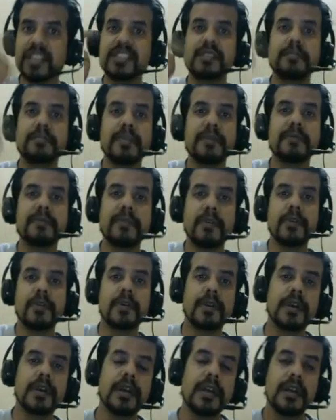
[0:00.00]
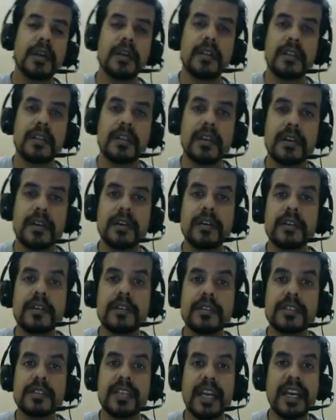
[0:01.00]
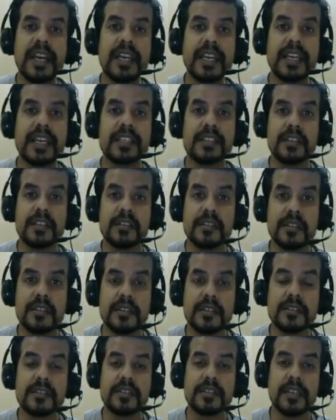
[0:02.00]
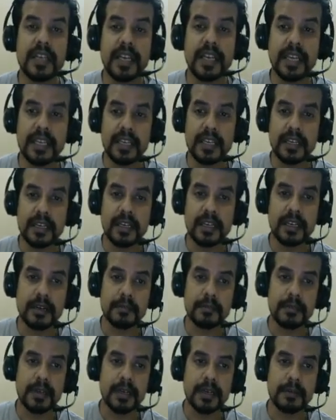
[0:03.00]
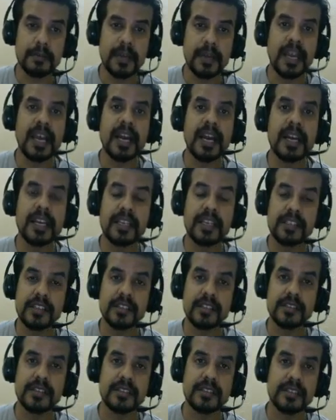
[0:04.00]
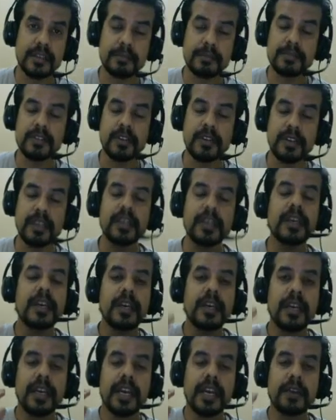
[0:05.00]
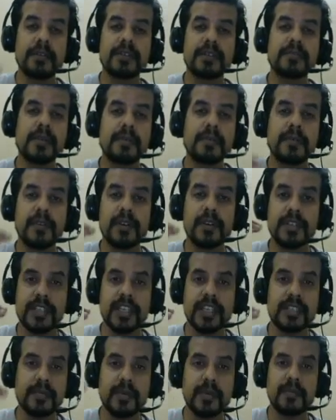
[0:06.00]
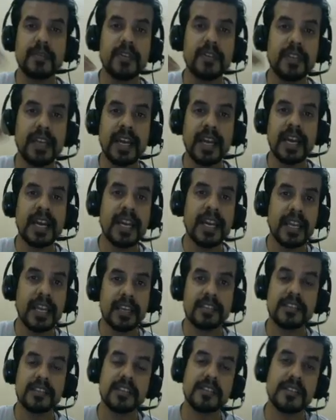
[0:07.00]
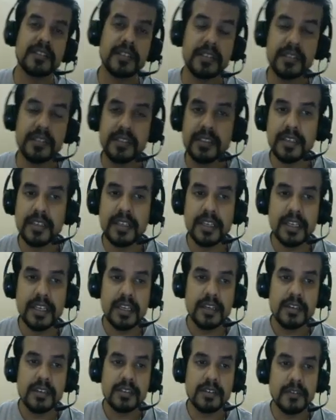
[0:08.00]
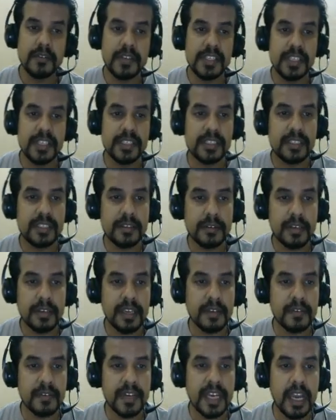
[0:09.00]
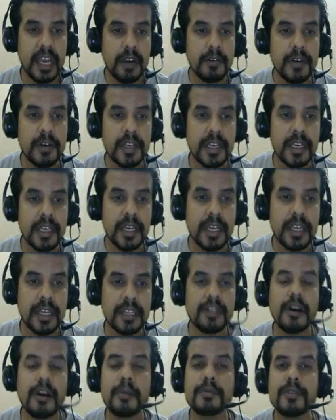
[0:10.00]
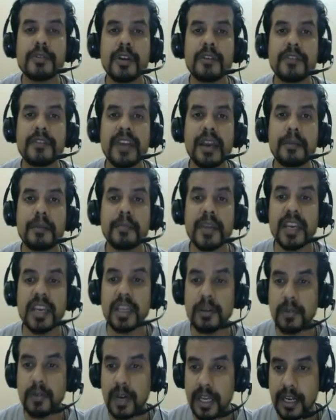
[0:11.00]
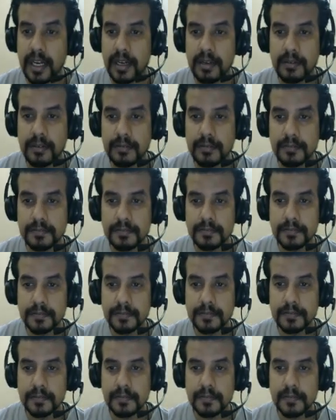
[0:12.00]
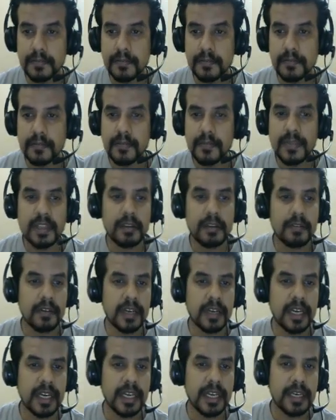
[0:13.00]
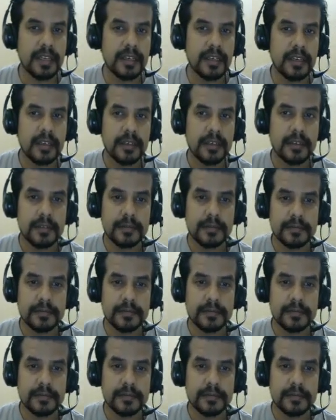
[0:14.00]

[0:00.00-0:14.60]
just before the site extensions, like ad extensions, I'm sorry, it was just before the ad extensions, so which is given out here in the option of campaign URL, right?